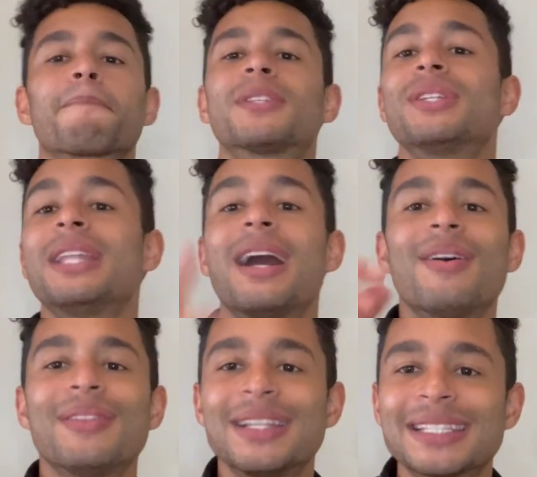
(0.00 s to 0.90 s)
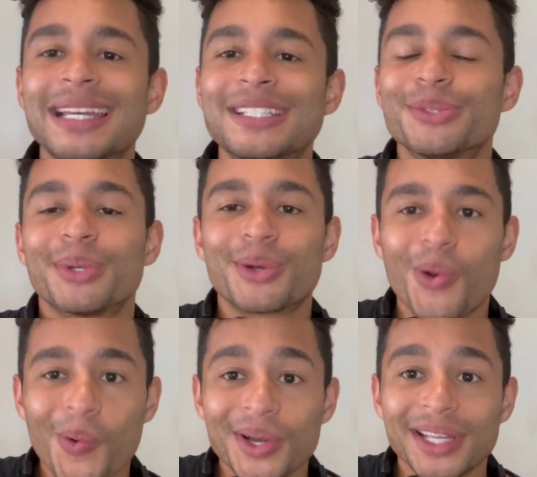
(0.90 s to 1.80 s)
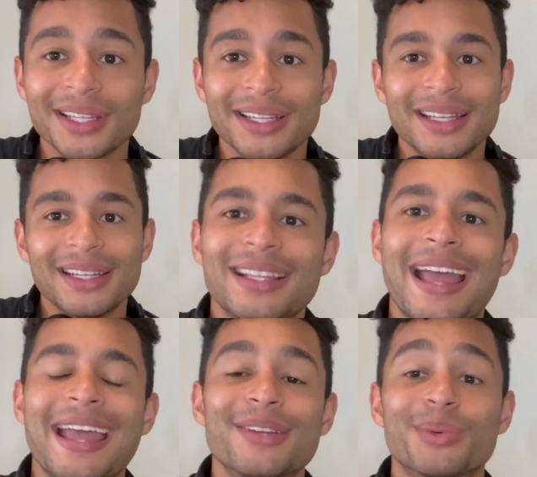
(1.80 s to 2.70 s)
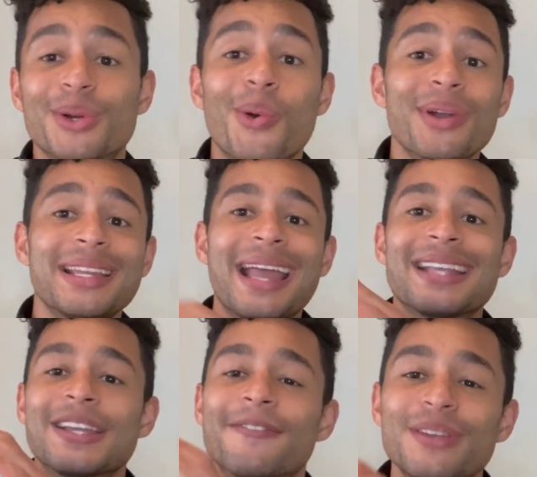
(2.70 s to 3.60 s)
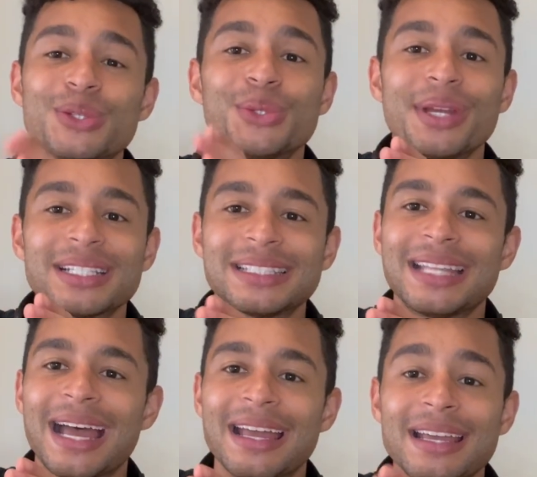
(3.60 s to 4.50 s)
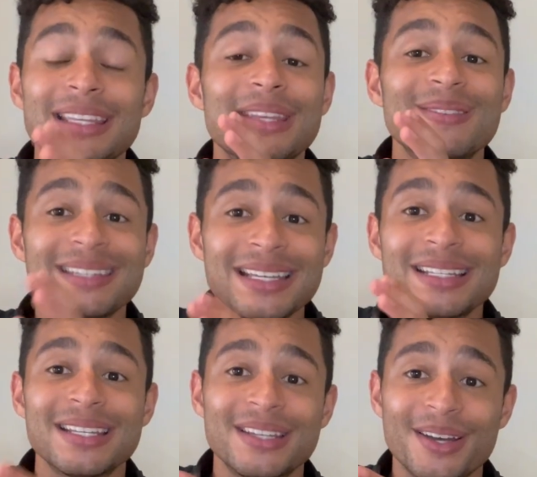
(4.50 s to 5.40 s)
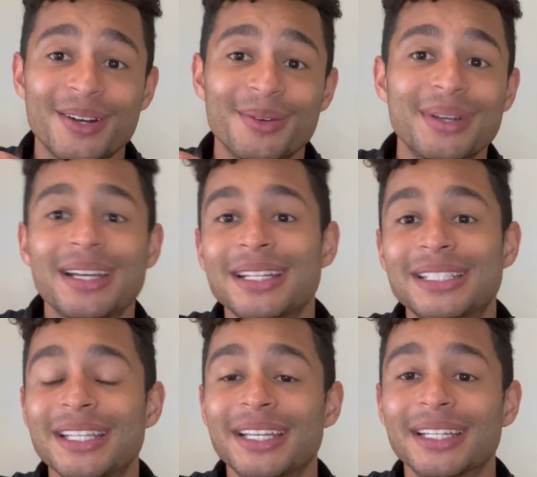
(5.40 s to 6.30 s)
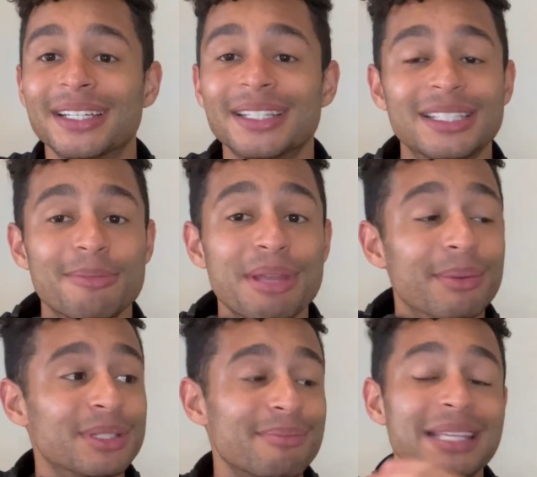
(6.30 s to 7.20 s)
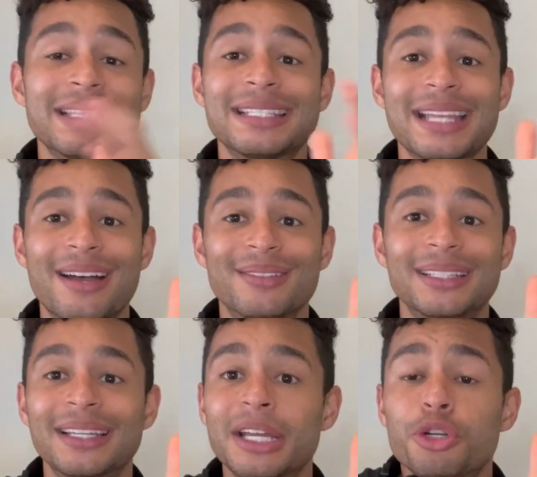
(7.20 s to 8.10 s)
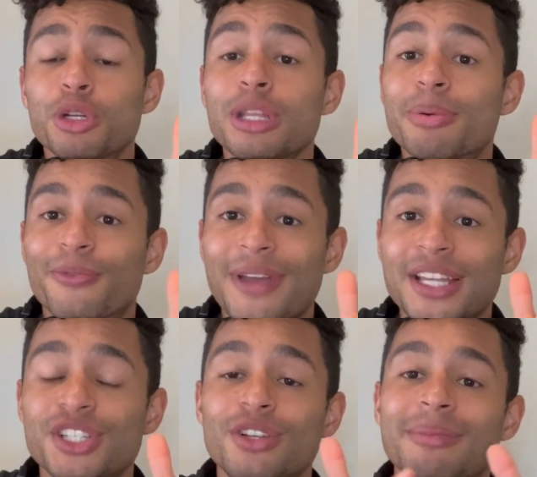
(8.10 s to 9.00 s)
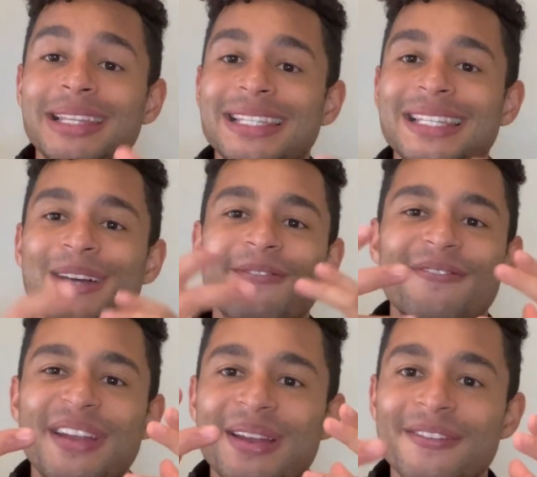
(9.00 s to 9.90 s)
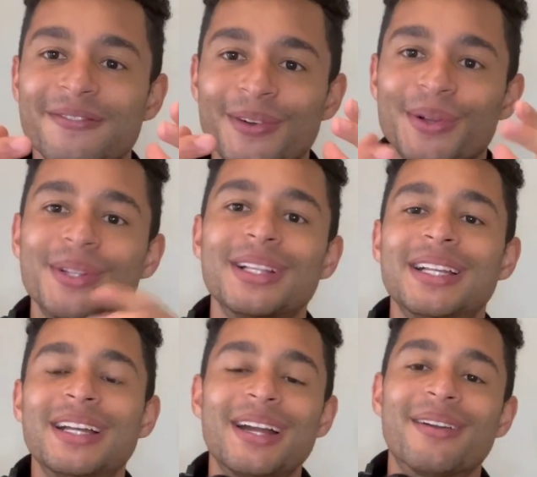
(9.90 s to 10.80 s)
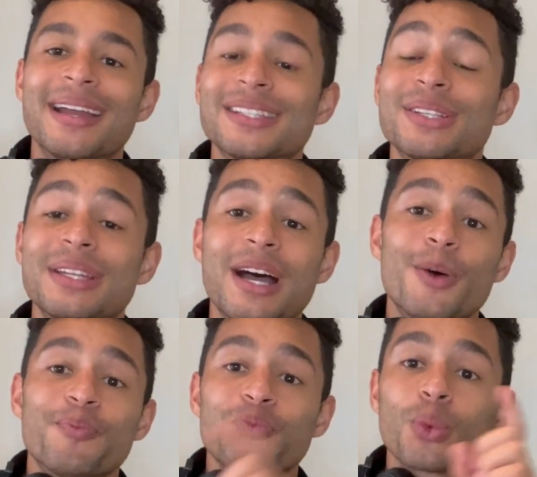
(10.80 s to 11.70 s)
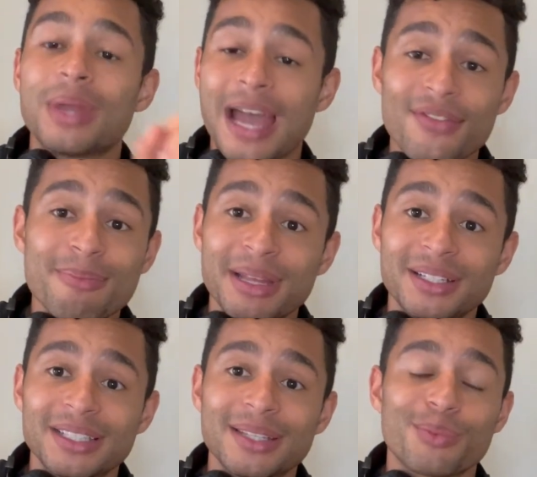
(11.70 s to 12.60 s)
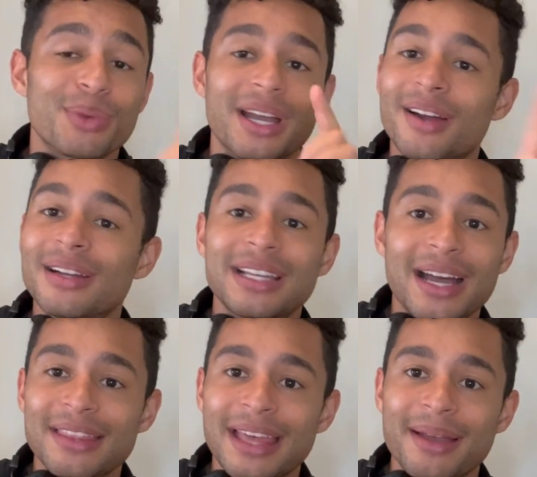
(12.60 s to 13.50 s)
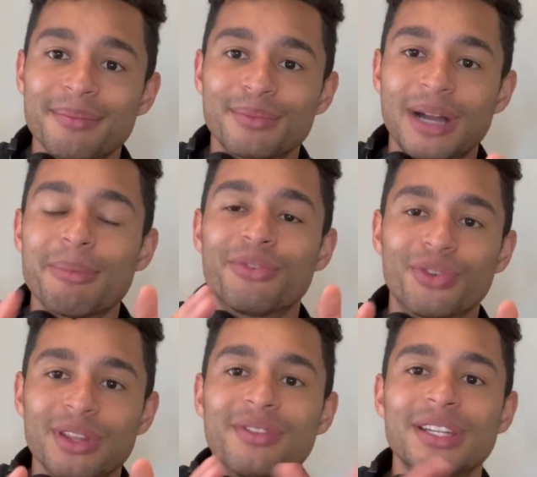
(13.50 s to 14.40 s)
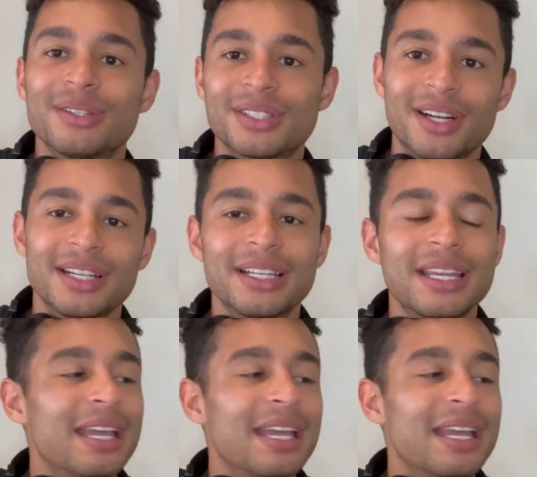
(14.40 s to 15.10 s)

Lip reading: So now let's get to recording. And recording has a few tricks that you need to know to be able to make this sound really professional, make this sound very full. All right, so now we have the melody. We already got that right before the video started.